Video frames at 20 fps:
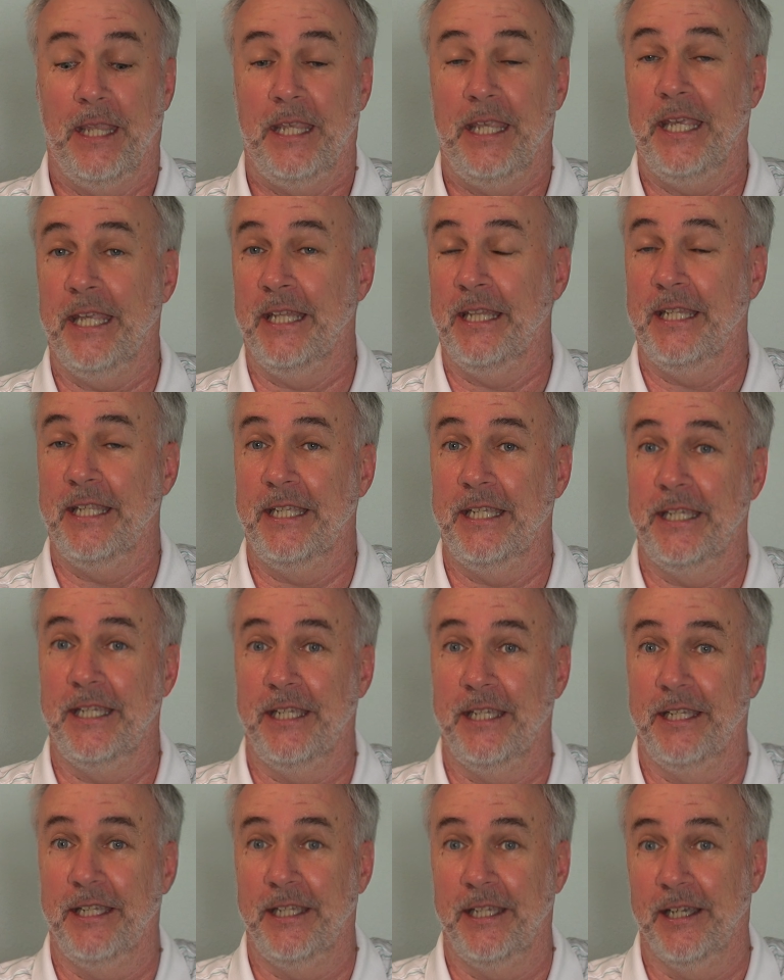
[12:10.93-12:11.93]
In
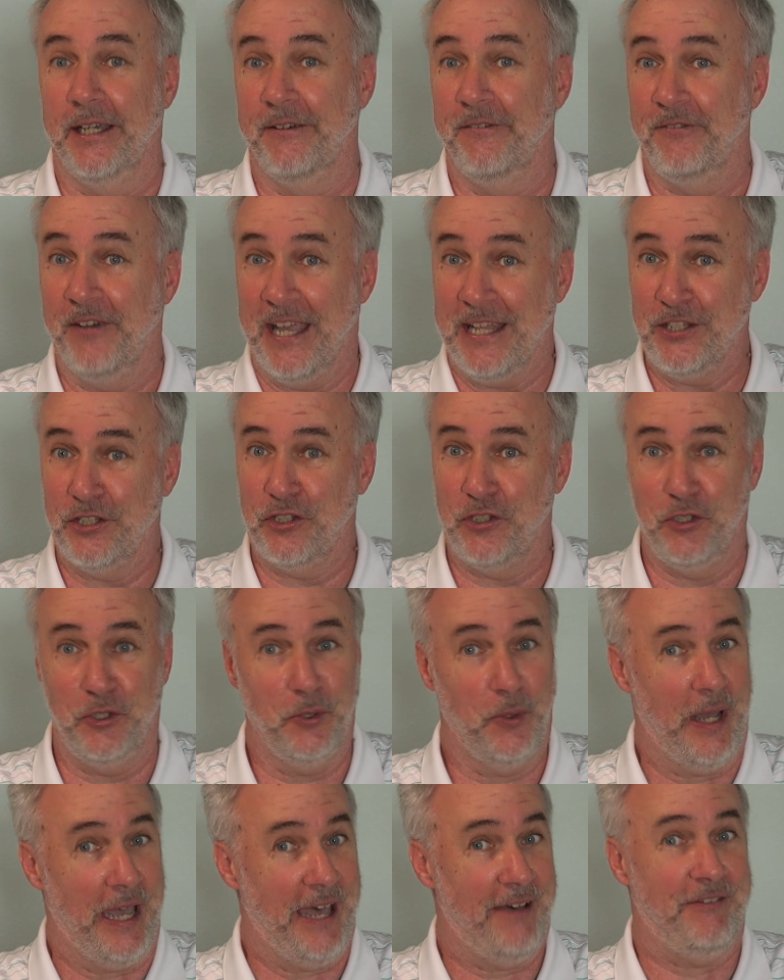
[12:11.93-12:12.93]
the event
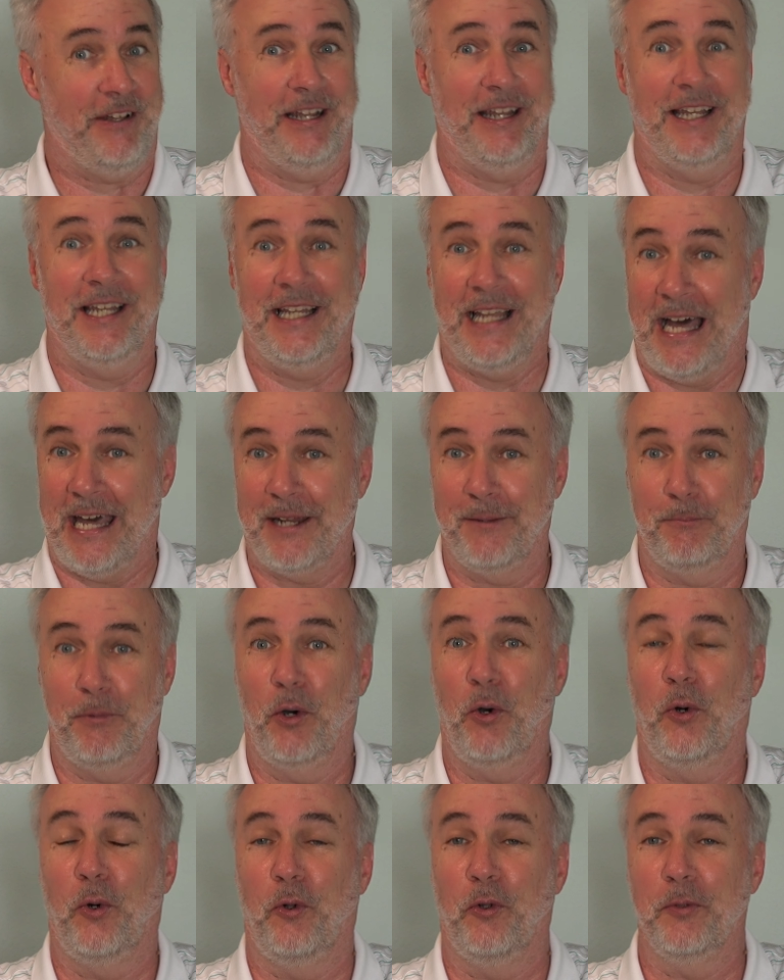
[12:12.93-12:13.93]
you have a lot of
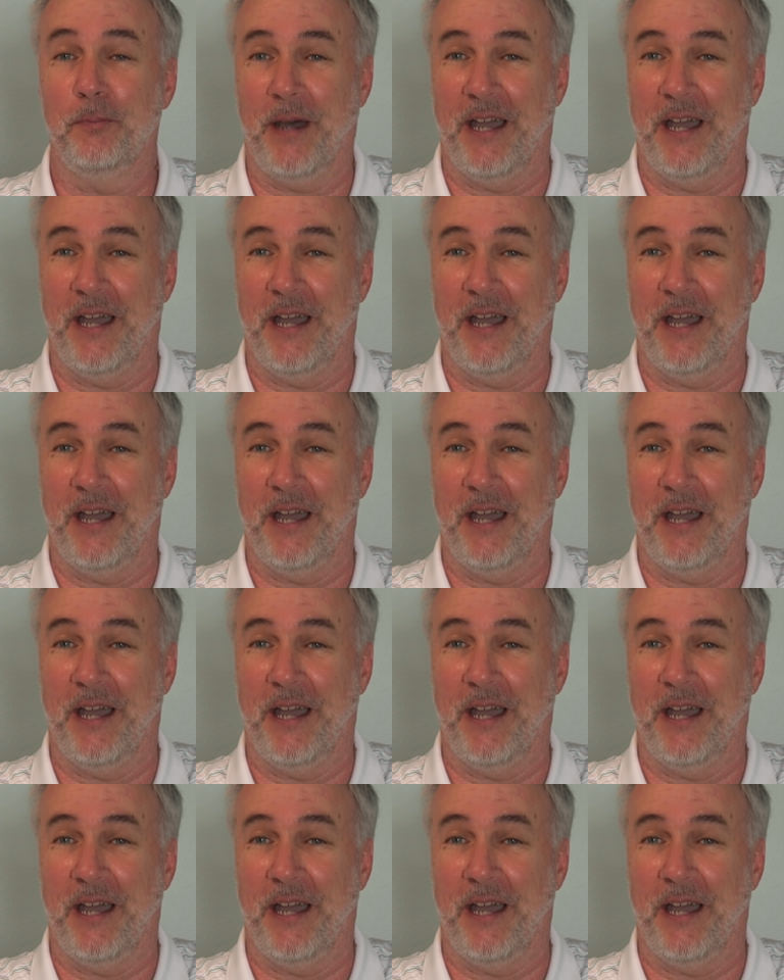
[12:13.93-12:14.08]
mold,